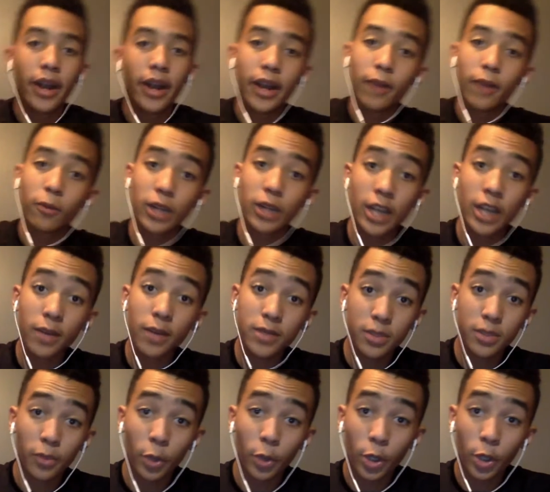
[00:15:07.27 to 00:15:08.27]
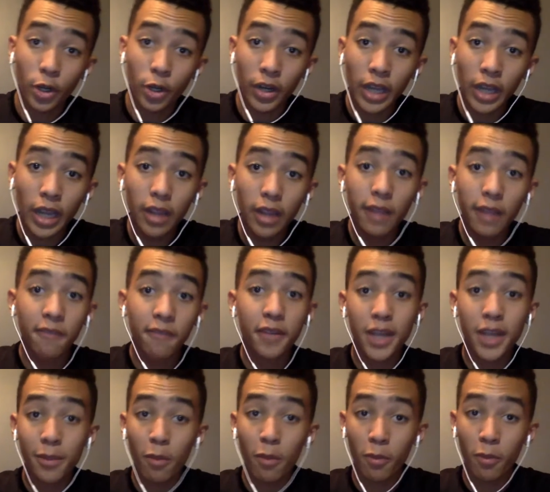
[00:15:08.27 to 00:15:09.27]
And when it comes to Mario Kart 8, you have to
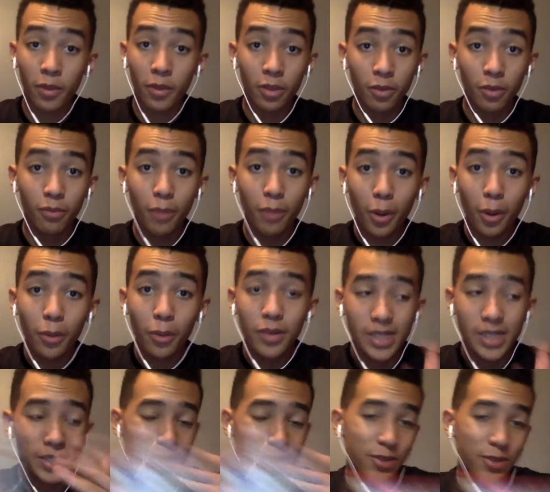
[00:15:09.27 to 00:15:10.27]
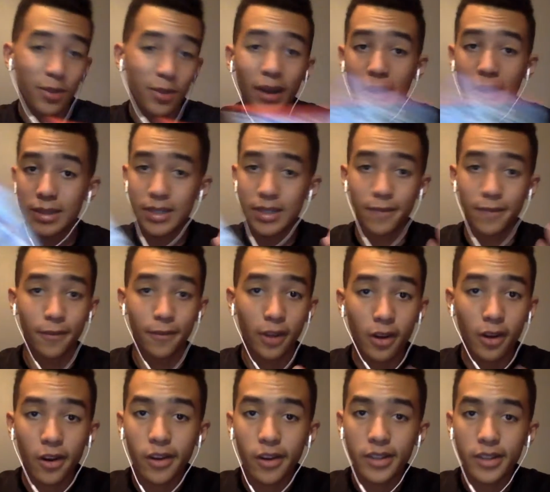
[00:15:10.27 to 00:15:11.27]
come up with new modes, new tracks, different
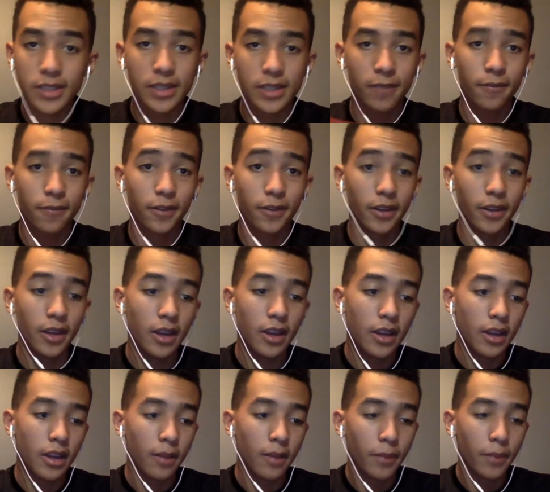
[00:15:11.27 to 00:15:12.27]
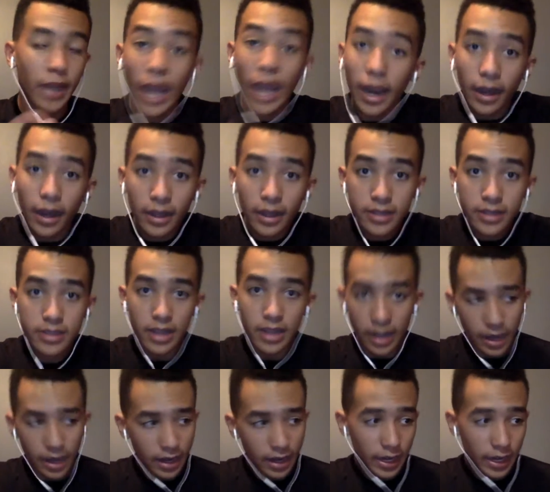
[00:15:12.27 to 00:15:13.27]
cars, different mechanics.
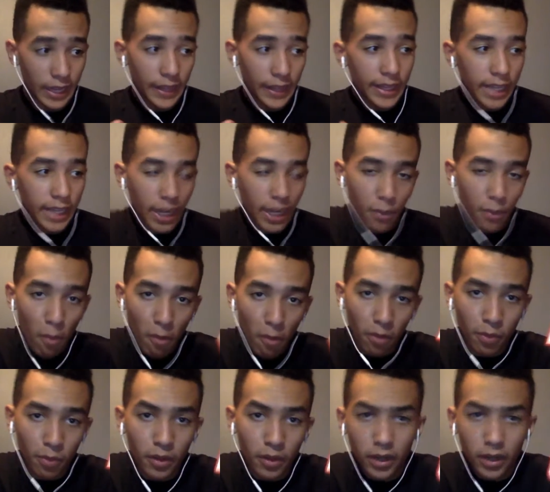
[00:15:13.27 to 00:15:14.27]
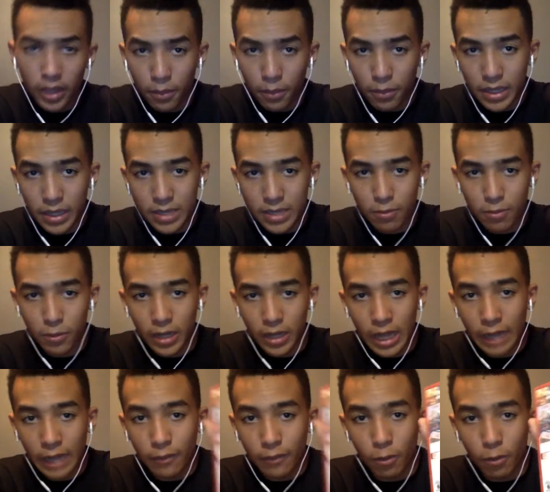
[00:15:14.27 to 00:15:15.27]
And it came up with probably the best one
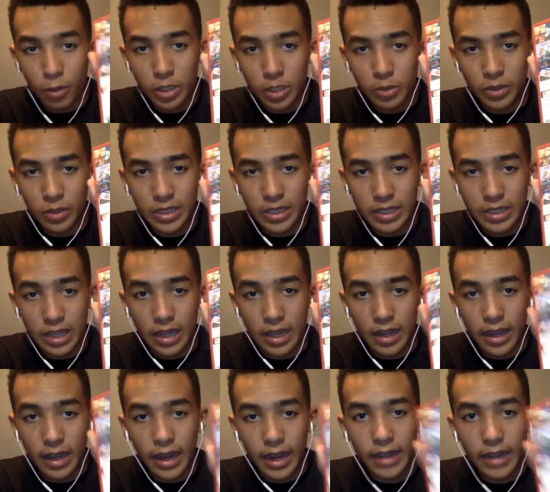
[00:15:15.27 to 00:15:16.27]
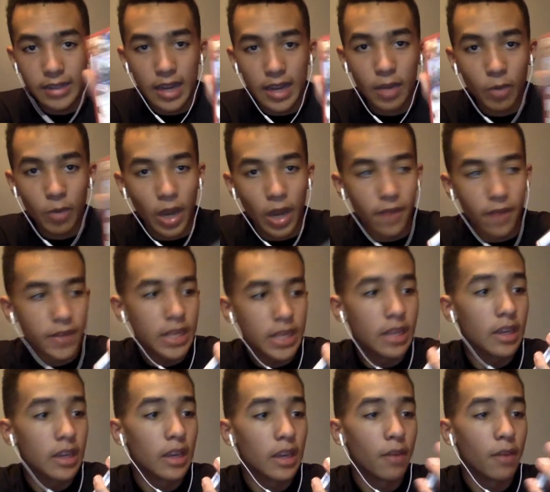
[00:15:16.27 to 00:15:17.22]
ever, which was anti-gravity,